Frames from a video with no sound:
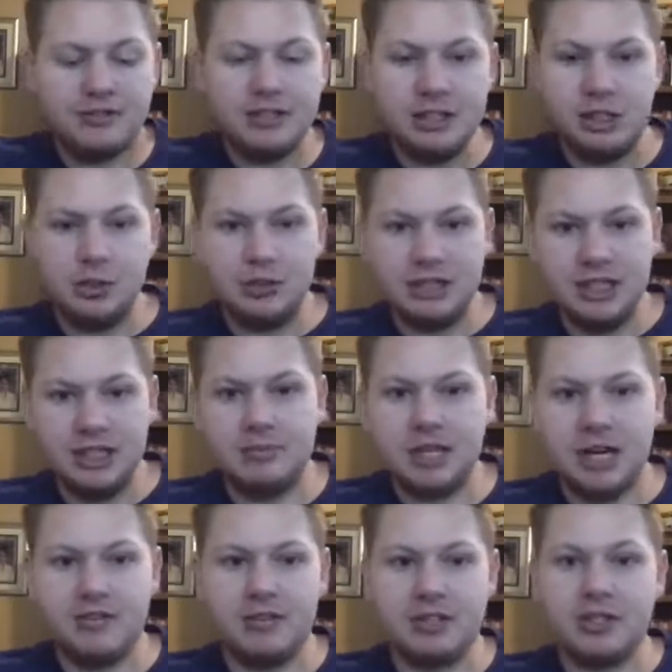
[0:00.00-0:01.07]
to do a deep
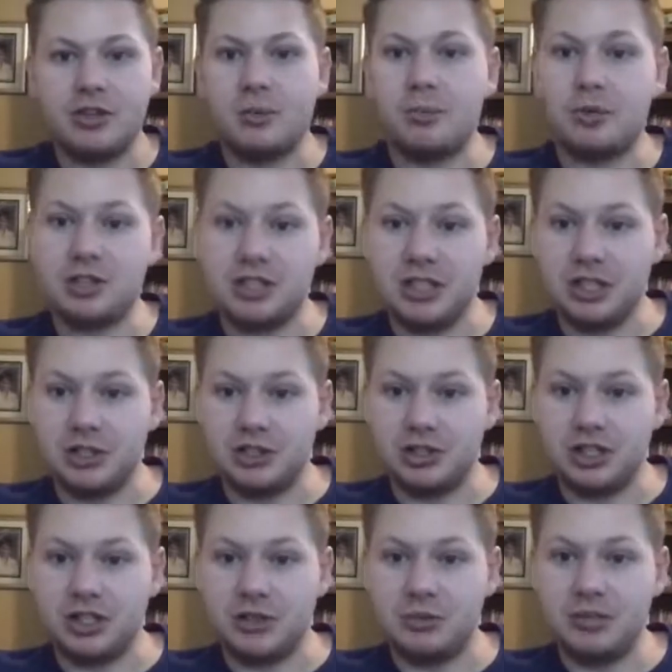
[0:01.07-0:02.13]
dive into the person that you're
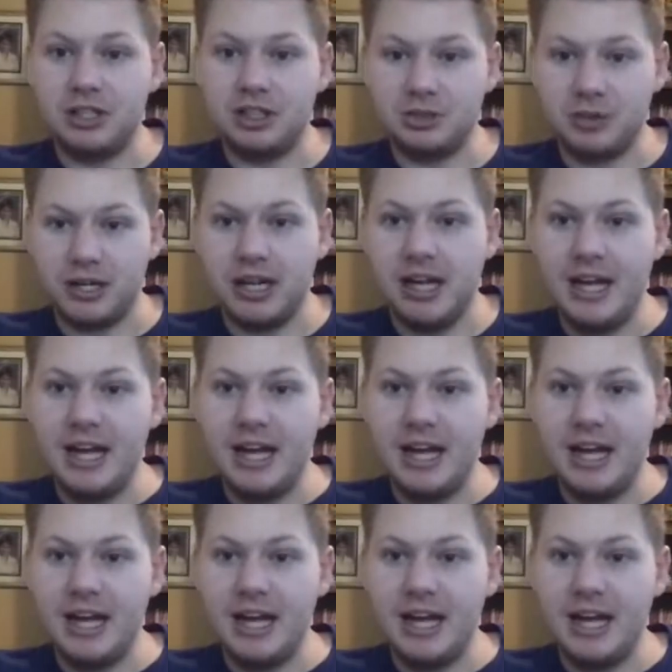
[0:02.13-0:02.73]
trying to reach, right?